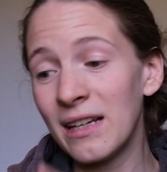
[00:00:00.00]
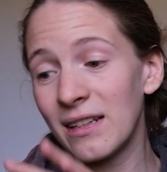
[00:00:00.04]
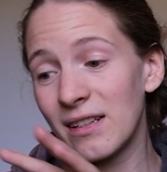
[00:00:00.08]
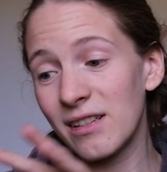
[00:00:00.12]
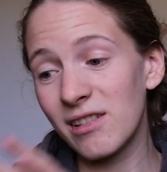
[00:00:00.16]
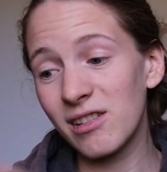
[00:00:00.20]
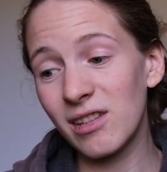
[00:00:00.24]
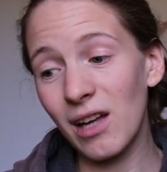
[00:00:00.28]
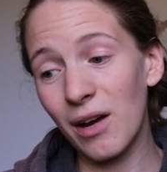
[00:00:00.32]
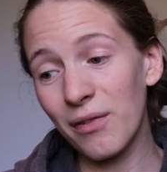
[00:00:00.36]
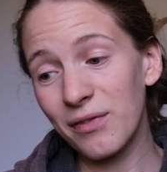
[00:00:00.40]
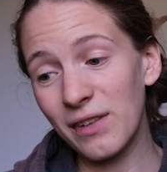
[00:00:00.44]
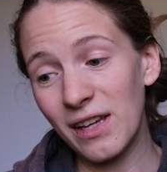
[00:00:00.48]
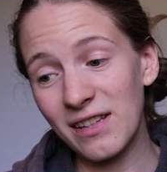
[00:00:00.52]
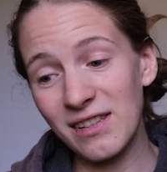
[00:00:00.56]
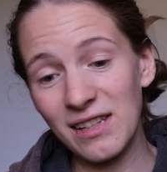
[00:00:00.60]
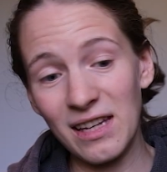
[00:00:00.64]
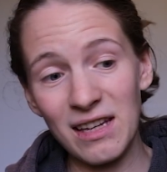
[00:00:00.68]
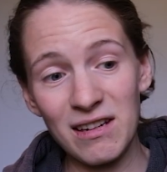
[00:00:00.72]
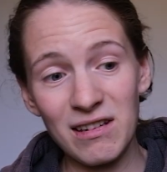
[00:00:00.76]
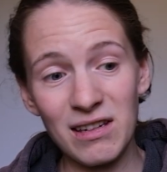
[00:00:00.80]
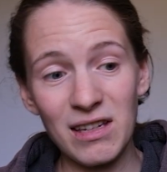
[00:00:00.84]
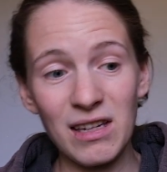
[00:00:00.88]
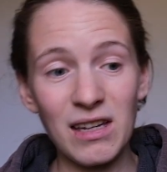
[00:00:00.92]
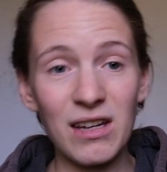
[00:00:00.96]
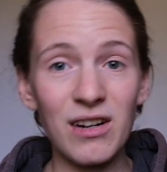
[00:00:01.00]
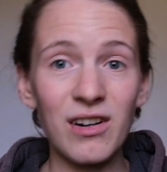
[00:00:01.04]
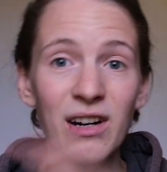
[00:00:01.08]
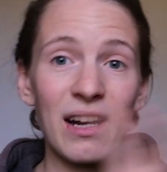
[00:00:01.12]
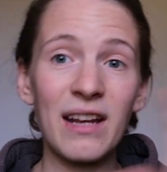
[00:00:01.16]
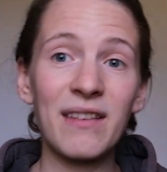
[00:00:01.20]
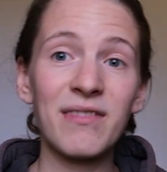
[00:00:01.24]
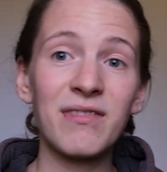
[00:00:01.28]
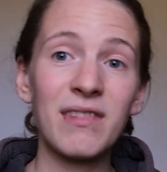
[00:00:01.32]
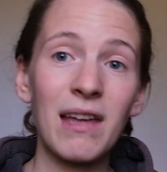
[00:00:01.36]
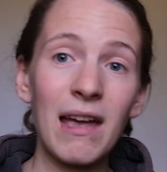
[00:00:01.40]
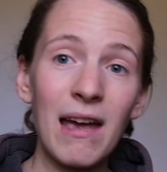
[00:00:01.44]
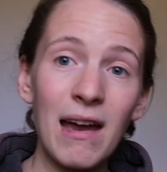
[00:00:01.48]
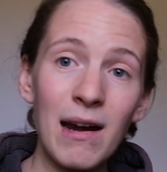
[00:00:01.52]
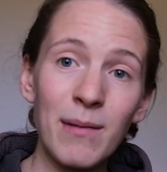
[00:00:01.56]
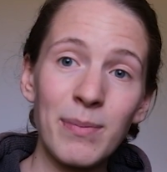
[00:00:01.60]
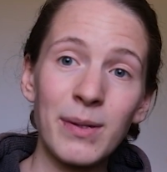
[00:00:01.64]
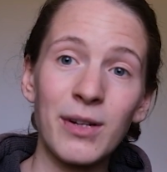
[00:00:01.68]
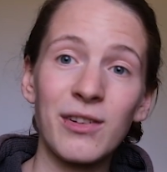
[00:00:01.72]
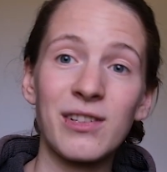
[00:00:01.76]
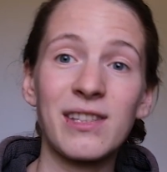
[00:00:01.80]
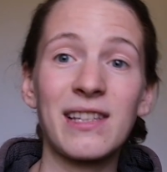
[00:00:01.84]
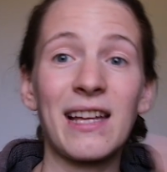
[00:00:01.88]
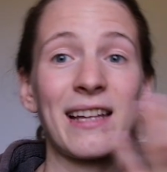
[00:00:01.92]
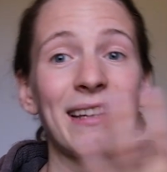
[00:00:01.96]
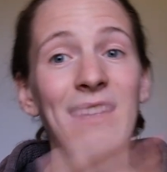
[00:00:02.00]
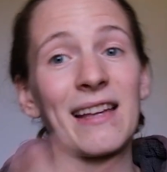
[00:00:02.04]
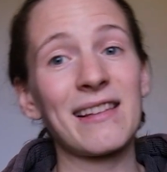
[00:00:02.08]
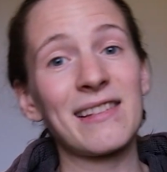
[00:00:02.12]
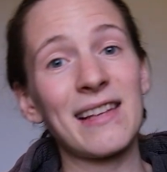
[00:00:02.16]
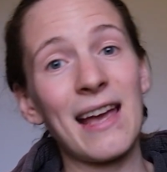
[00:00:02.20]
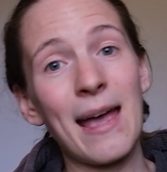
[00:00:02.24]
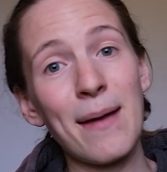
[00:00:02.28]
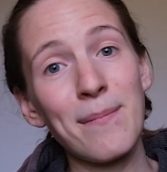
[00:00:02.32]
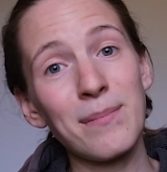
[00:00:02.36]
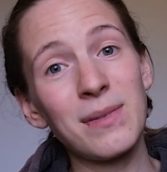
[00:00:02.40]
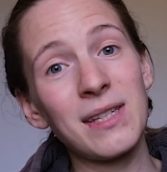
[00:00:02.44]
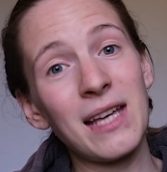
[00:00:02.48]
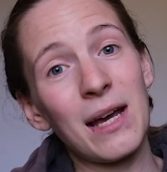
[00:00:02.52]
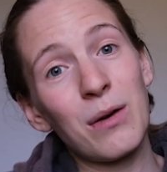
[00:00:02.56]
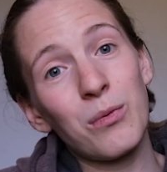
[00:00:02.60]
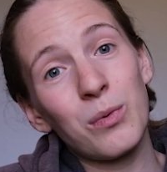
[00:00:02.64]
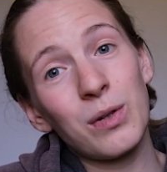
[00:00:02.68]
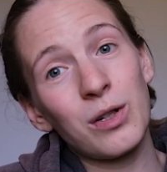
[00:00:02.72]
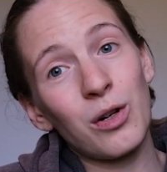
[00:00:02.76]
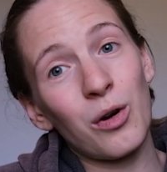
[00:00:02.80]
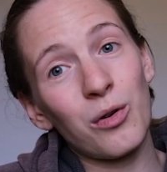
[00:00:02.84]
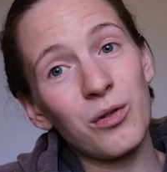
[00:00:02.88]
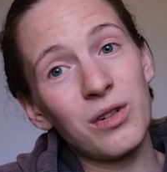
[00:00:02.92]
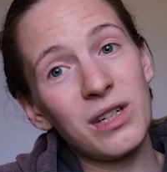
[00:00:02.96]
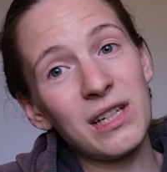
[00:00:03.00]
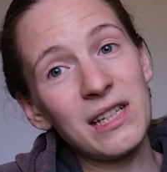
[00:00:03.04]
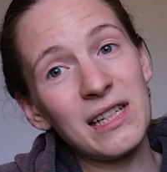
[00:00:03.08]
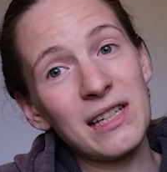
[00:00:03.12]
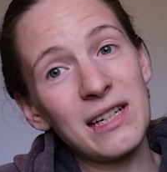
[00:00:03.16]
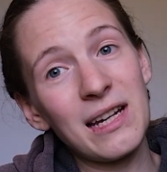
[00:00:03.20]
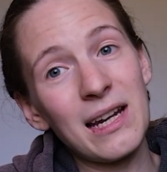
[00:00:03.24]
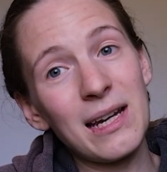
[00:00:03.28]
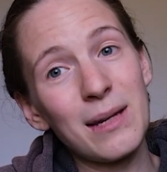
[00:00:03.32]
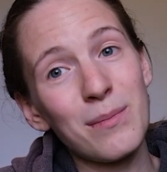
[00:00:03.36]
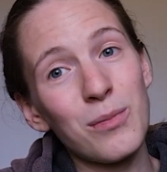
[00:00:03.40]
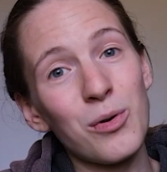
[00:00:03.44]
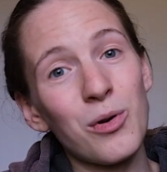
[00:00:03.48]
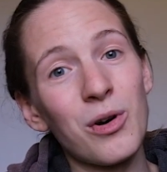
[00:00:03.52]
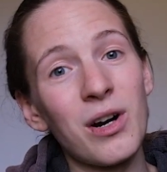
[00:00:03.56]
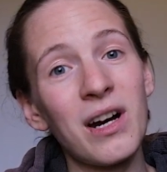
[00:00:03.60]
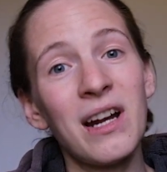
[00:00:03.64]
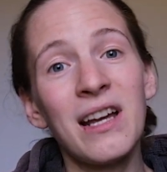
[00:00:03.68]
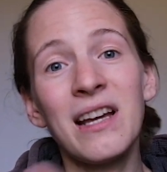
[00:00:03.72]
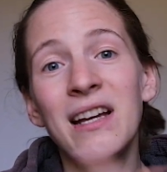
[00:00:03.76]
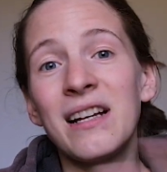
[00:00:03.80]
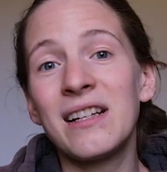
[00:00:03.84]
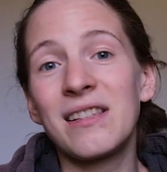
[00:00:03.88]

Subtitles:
the stuff that's in here in there? Because then that's empty and we don't need it anymore.